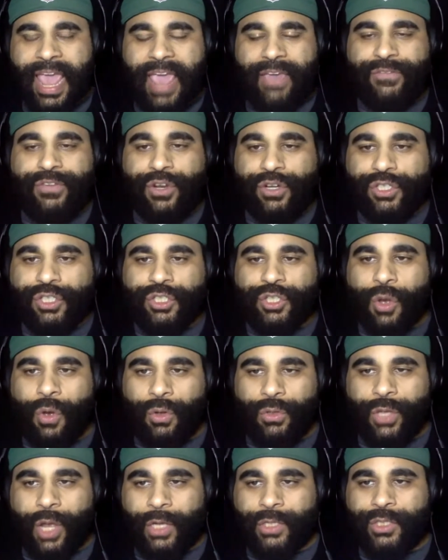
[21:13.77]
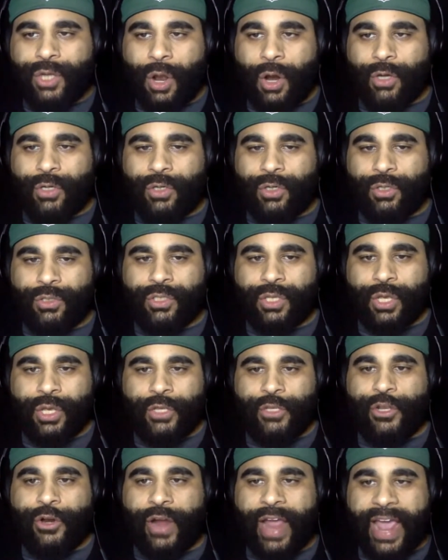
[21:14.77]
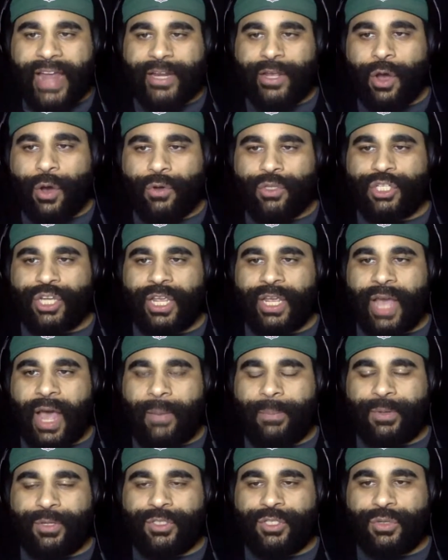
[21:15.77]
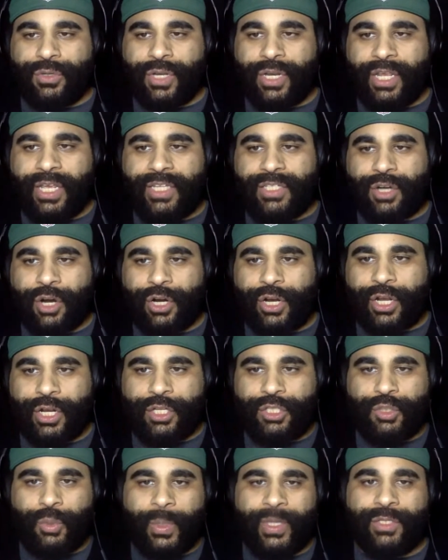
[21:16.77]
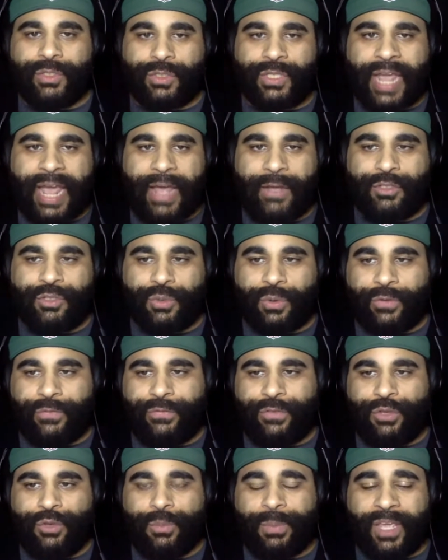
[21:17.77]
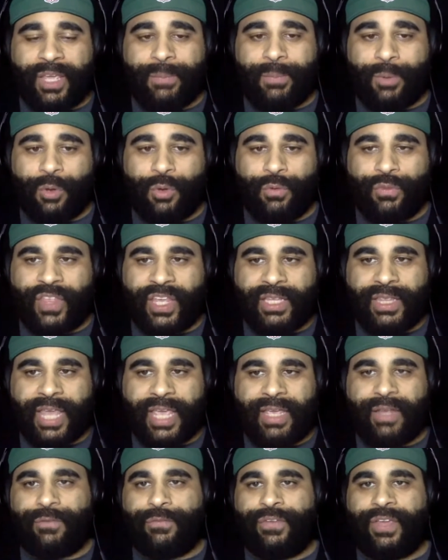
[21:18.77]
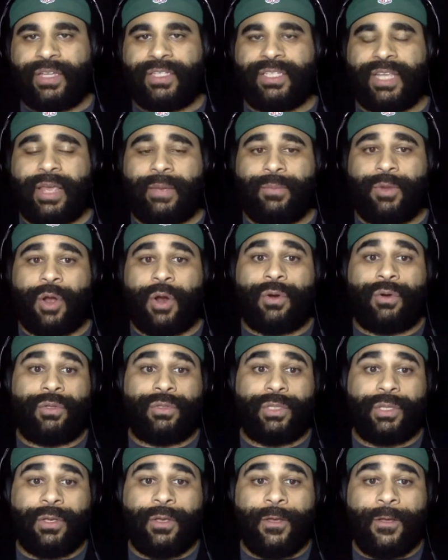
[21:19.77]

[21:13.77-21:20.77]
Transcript: If you're sold on Darnold, your head coaching opportunities are going to dwindle down to a few people who think they can fix Sam Darnold.